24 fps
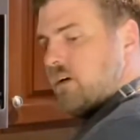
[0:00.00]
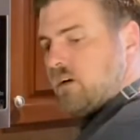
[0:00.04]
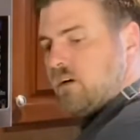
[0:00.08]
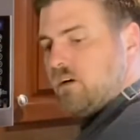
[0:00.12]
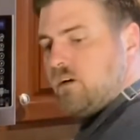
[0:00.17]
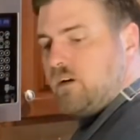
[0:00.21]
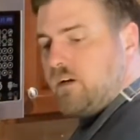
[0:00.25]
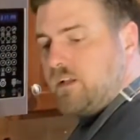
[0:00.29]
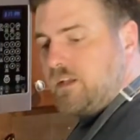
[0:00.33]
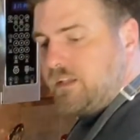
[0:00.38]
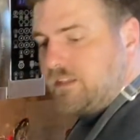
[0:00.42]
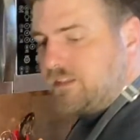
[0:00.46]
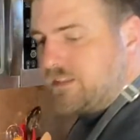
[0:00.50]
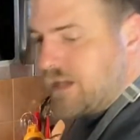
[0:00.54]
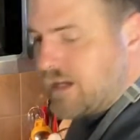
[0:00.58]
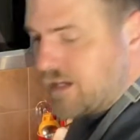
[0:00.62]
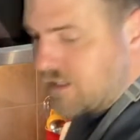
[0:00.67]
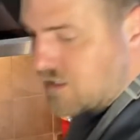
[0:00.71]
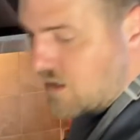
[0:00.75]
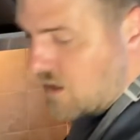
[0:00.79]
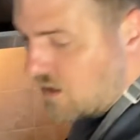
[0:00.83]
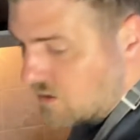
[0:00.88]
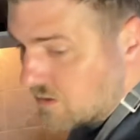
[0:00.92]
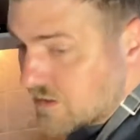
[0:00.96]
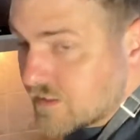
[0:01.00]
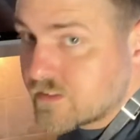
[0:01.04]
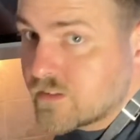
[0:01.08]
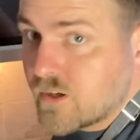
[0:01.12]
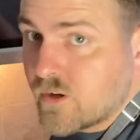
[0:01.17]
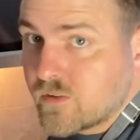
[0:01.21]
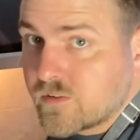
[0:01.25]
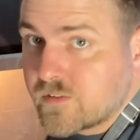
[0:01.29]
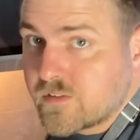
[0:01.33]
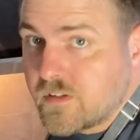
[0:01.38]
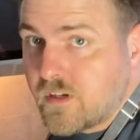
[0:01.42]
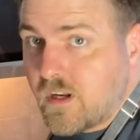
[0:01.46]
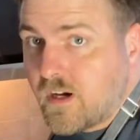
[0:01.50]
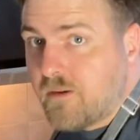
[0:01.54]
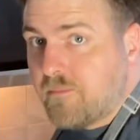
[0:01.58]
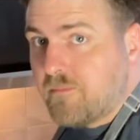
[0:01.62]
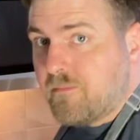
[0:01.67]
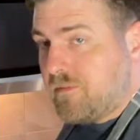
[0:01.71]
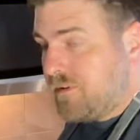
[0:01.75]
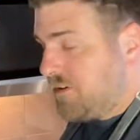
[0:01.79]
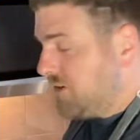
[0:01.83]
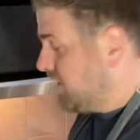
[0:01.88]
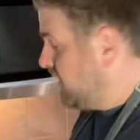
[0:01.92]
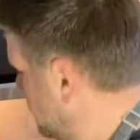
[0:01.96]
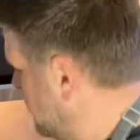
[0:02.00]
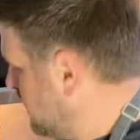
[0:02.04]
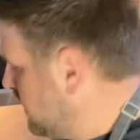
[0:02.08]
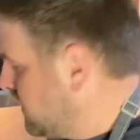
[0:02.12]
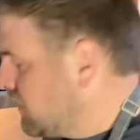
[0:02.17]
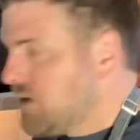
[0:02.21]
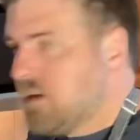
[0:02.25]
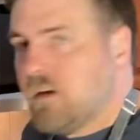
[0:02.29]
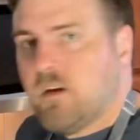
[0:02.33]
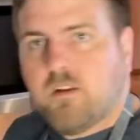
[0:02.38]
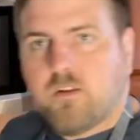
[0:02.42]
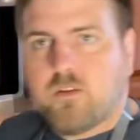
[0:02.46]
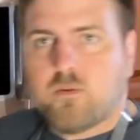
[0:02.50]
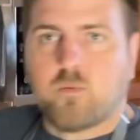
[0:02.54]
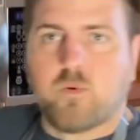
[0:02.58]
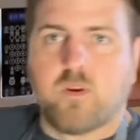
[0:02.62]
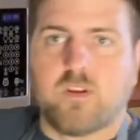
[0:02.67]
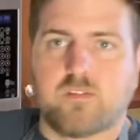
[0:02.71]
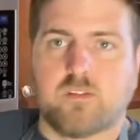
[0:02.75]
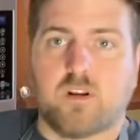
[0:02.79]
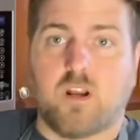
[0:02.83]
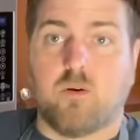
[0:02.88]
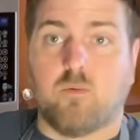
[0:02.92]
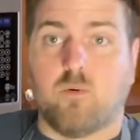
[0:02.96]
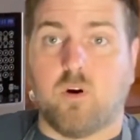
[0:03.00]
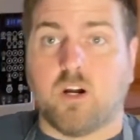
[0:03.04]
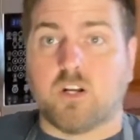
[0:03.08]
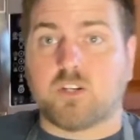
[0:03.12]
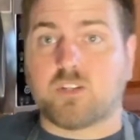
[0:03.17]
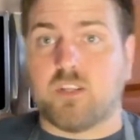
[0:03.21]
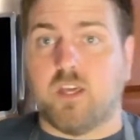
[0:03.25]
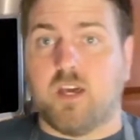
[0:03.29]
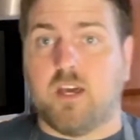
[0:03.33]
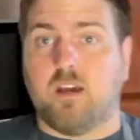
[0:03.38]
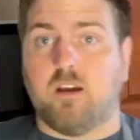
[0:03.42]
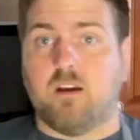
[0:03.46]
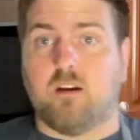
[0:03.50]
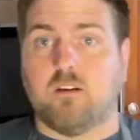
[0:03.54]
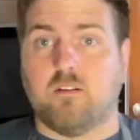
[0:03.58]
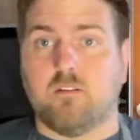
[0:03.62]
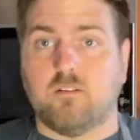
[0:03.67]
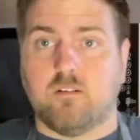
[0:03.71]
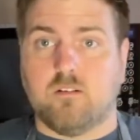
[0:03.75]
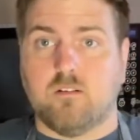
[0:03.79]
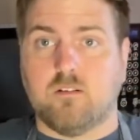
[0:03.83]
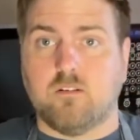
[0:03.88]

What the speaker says: We get that garlic toasting up. The reason I wash that